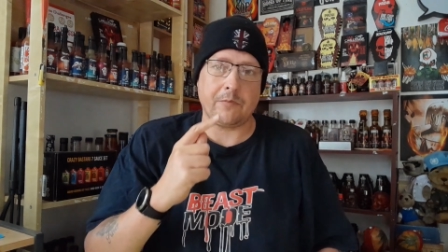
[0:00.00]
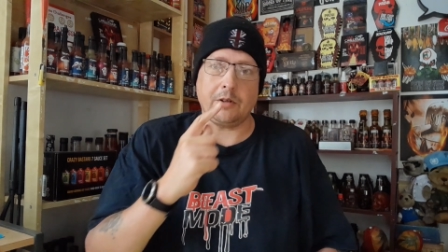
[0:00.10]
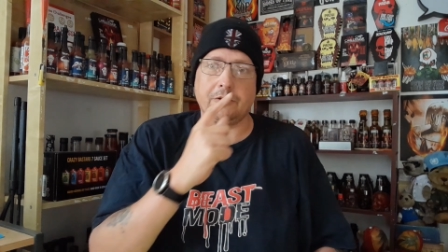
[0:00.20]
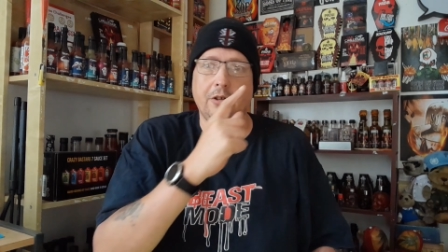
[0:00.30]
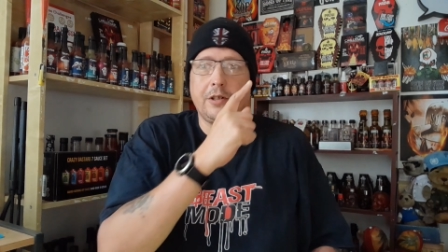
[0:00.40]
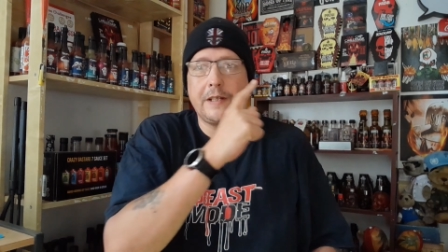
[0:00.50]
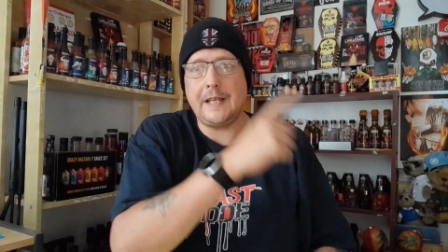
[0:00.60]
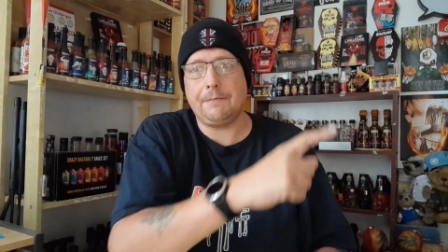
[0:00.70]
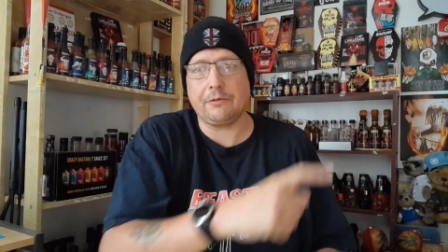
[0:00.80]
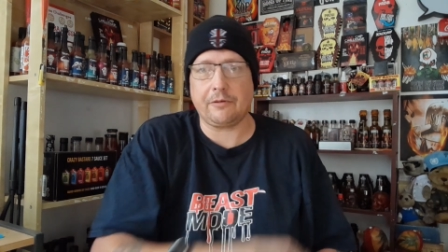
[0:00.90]
Not to do,
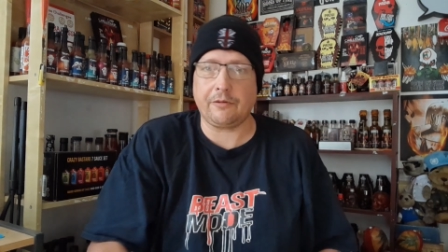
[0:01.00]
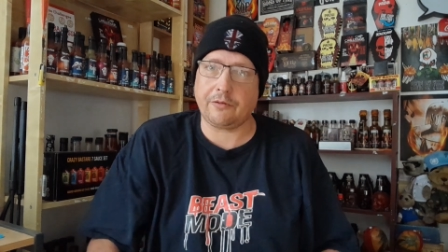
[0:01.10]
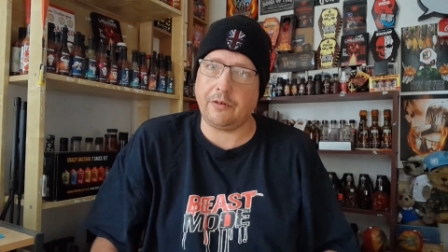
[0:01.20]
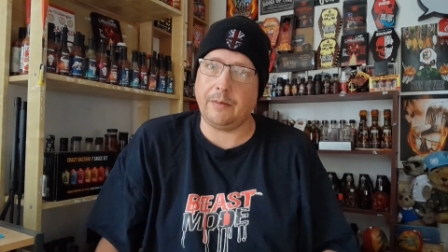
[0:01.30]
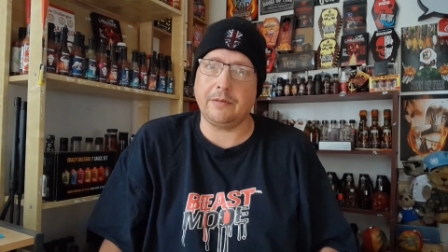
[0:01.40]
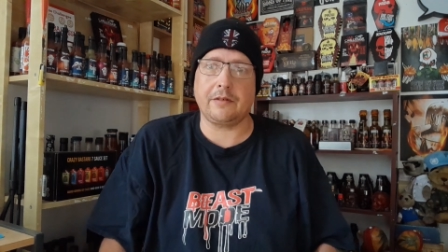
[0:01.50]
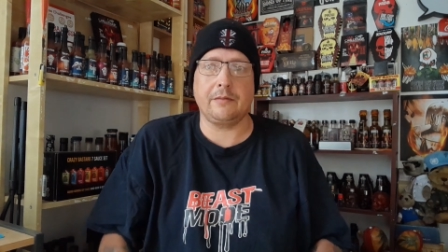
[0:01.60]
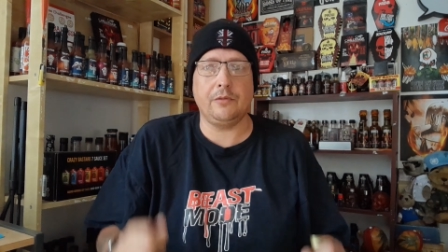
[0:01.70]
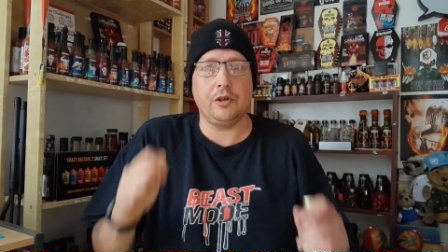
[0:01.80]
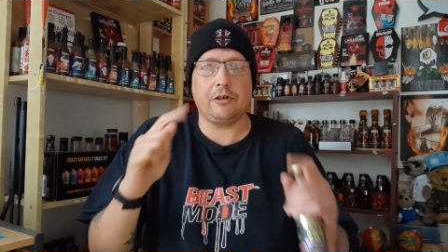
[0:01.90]
keep on subscribing, because
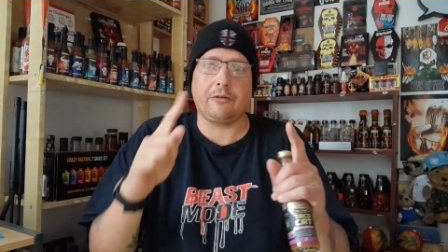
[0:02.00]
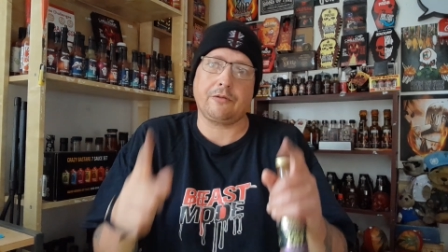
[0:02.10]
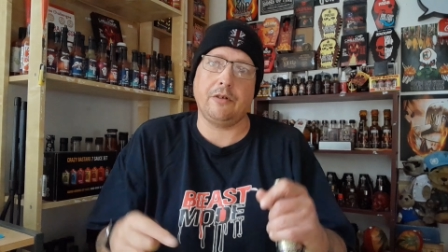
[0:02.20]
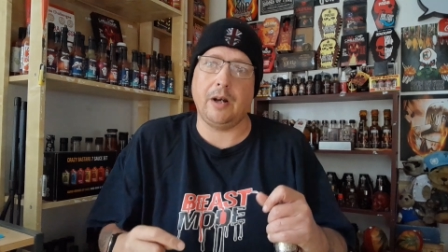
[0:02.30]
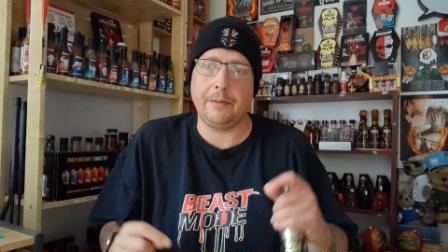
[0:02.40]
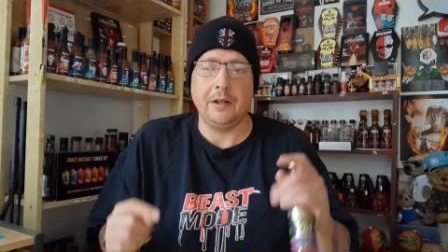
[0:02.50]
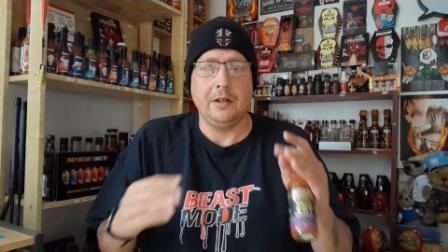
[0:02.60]
the more you subscribe,